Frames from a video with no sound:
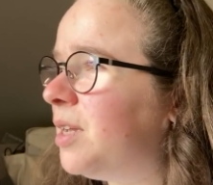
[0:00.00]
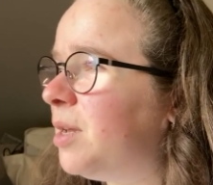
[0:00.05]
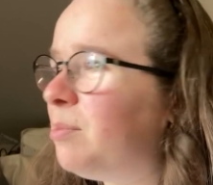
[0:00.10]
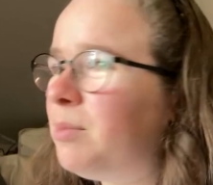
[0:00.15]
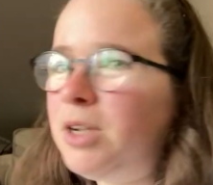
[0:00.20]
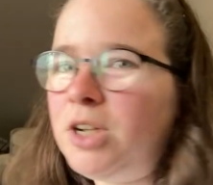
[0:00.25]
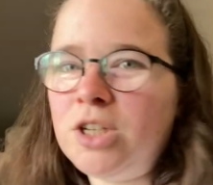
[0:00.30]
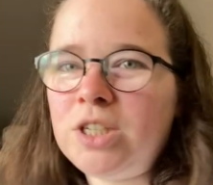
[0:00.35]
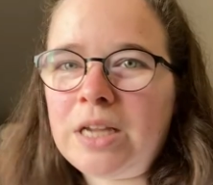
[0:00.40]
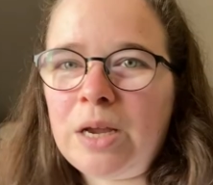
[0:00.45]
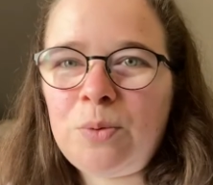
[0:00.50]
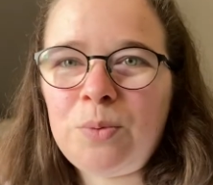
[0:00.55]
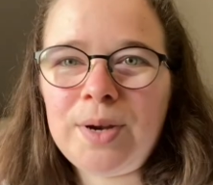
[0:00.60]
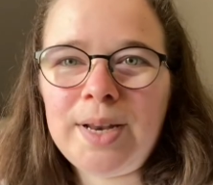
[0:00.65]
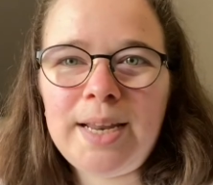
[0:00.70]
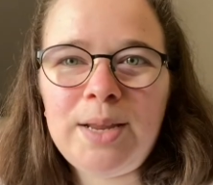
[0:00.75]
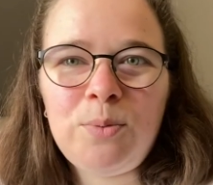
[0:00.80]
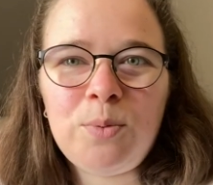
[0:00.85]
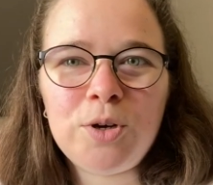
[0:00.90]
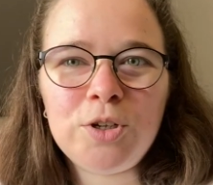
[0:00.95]
Because I
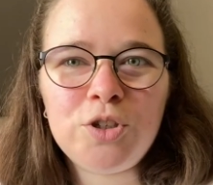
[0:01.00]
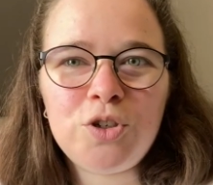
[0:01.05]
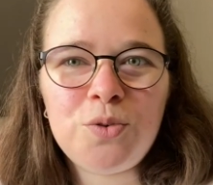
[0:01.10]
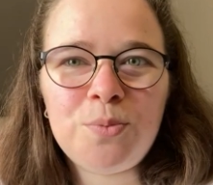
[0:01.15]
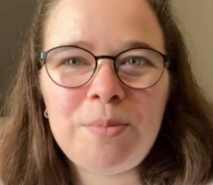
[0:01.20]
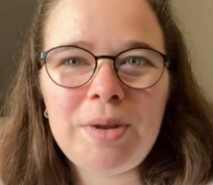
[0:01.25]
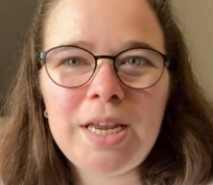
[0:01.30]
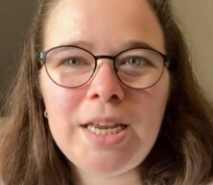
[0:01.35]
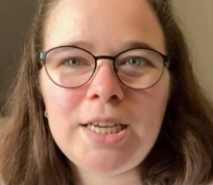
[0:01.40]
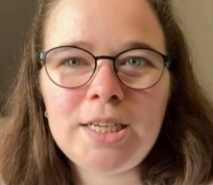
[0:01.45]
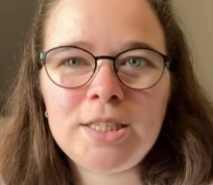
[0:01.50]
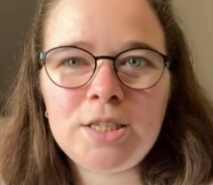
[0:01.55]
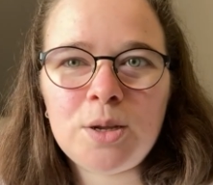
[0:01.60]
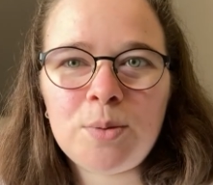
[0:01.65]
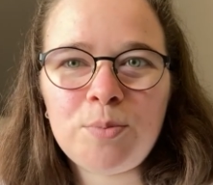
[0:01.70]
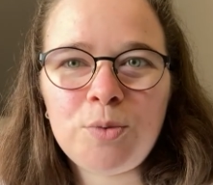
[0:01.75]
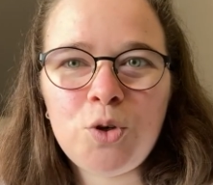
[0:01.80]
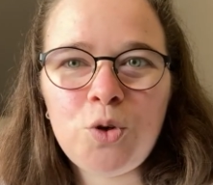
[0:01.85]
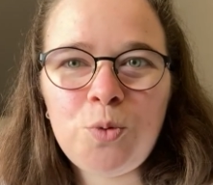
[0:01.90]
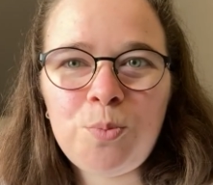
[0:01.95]
really want to make
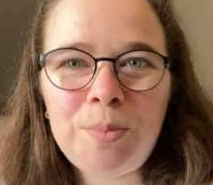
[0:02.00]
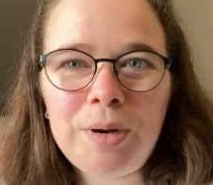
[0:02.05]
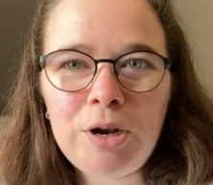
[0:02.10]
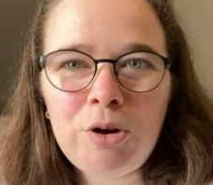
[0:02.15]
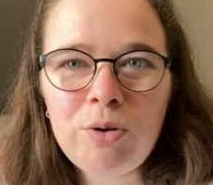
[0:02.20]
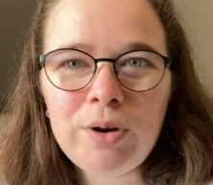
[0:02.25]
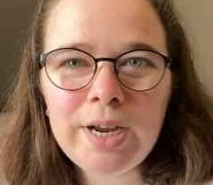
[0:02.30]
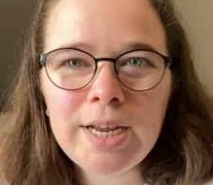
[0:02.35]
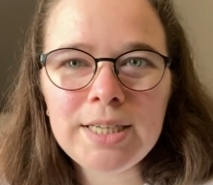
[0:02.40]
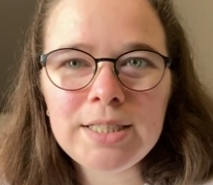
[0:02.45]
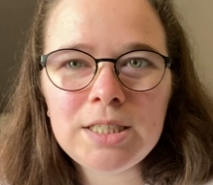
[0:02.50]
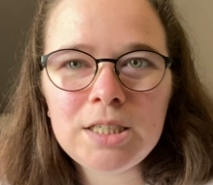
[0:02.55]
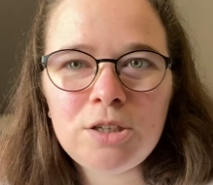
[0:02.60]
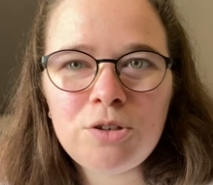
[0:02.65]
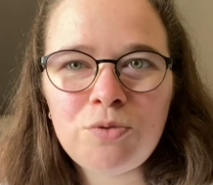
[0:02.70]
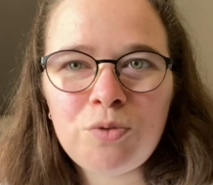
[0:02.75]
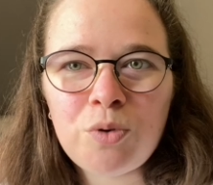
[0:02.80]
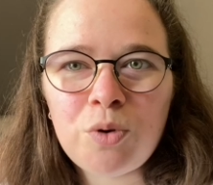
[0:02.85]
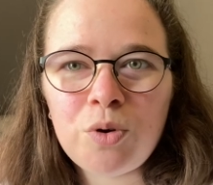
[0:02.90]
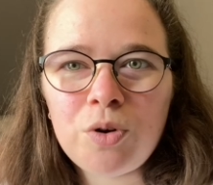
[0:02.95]
some new
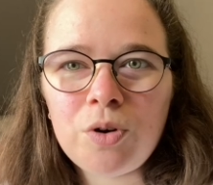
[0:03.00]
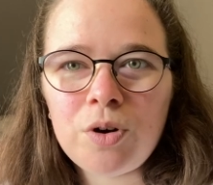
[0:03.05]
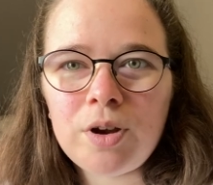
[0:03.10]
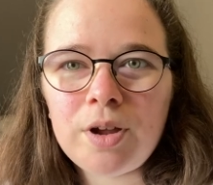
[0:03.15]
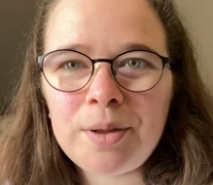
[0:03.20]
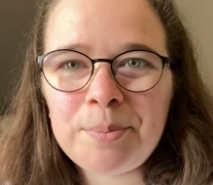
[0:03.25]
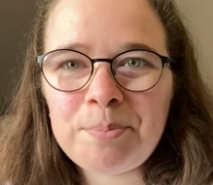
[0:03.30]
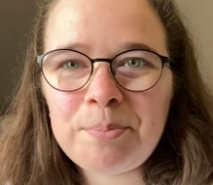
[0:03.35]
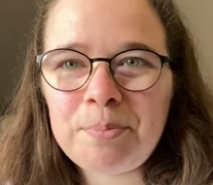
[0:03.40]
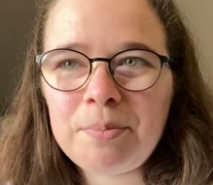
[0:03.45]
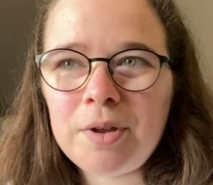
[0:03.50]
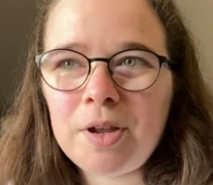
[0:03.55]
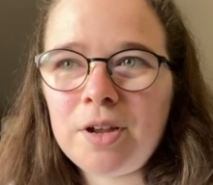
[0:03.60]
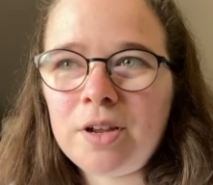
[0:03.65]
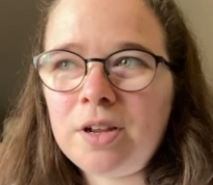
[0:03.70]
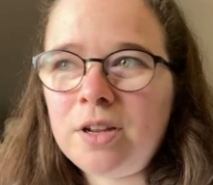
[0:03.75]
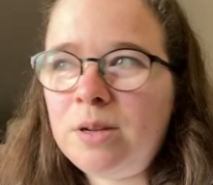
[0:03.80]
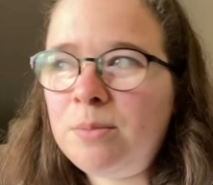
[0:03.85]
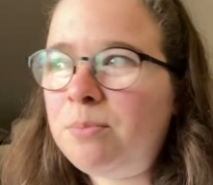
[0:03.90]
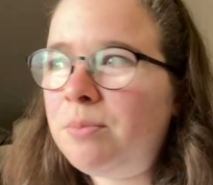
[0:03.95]
pillowcases for
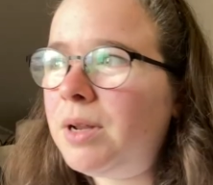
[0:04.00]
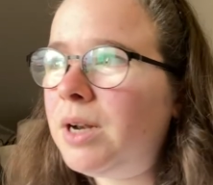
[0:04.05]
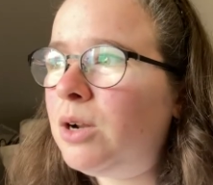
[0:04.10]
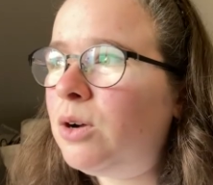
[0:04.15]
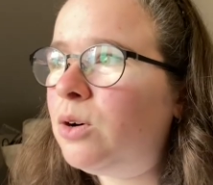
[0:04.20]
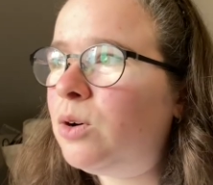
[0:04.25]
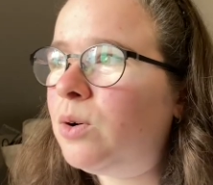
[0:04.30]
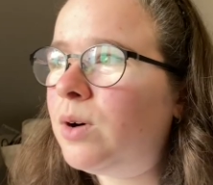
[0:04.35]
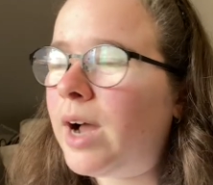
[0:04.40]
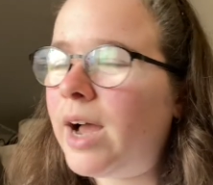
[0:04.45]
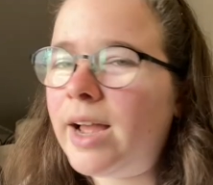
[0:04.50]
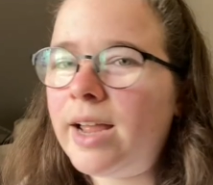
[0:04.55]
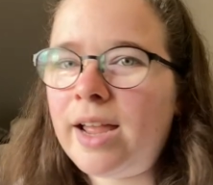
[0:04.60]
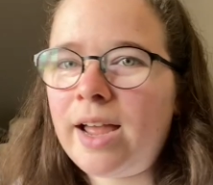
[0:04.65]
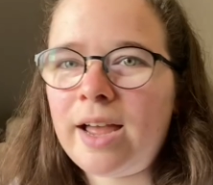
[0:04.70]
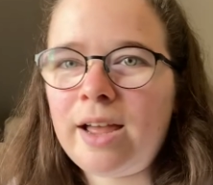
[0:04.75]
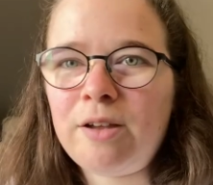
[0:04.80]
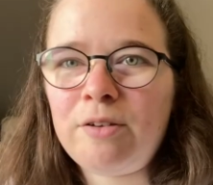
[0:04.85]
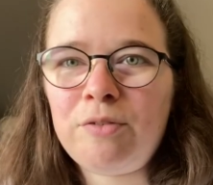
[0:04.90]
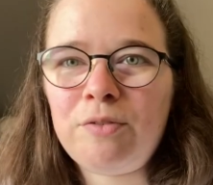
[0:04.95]
the pillow I
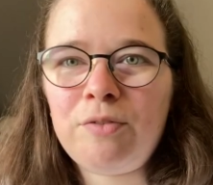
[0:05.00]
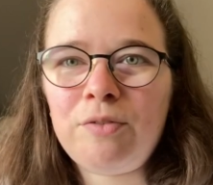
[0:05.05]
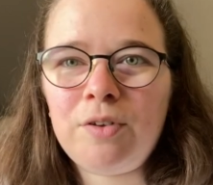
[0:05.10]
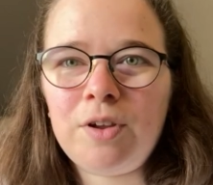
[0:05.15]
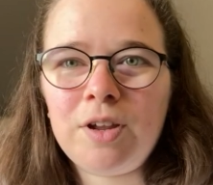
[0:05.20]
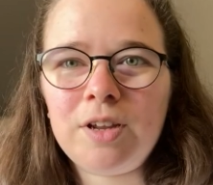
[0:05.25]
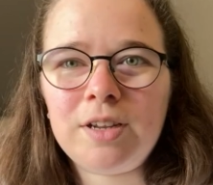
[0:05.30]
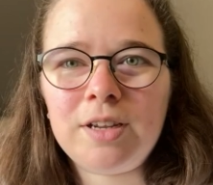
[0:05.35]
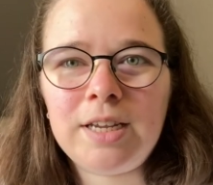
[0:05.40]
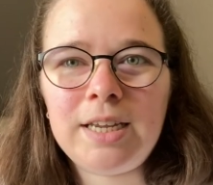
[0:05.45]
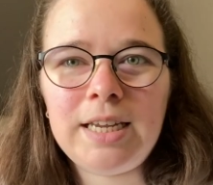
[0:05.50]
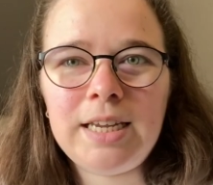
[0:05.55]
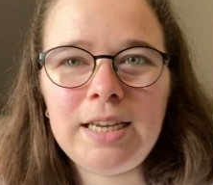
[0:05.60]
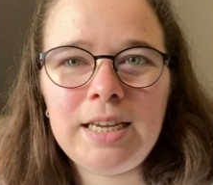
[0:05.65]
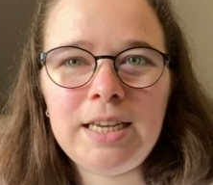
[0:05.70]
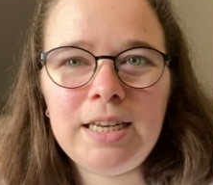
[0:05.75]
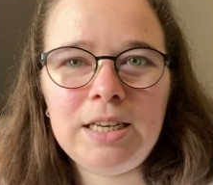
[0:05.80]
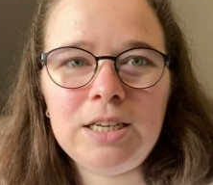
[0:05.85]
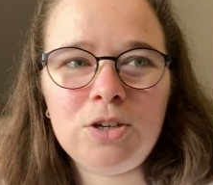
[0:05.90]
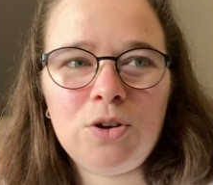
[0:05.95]
have
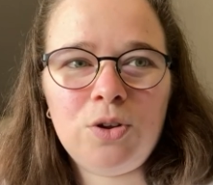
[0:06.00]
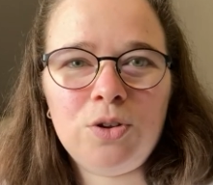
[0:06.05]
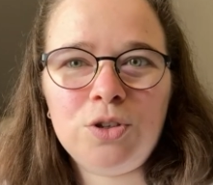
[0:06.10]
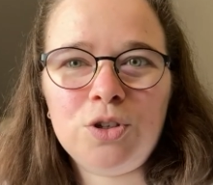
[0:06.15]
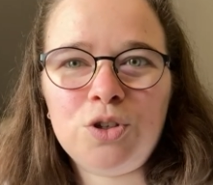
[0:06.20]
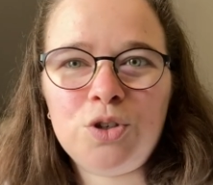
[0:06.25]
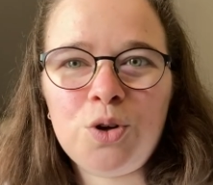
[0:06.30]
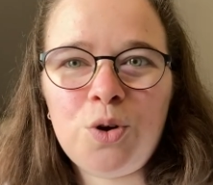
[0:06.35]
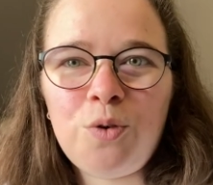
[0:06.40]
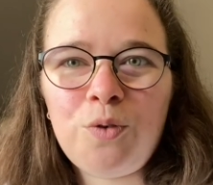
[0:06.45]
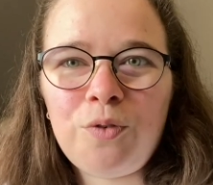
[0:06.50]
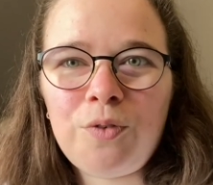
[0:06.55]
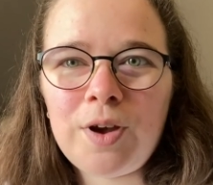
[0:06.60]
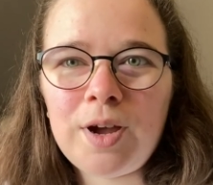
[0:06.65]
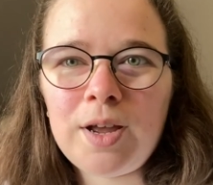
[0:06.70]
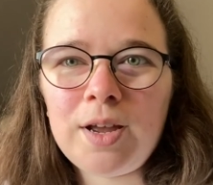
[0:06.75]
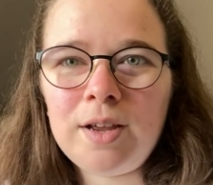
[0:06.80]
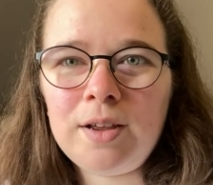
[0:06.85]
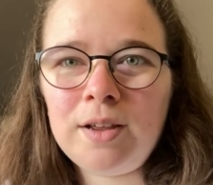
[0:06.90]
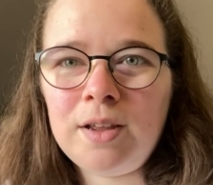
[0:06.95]
on the
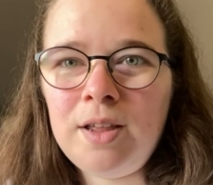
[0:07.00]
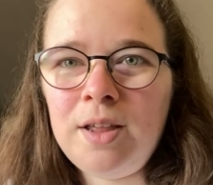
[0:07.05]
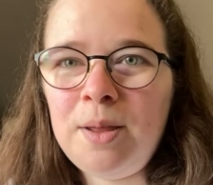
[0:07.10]
sofa.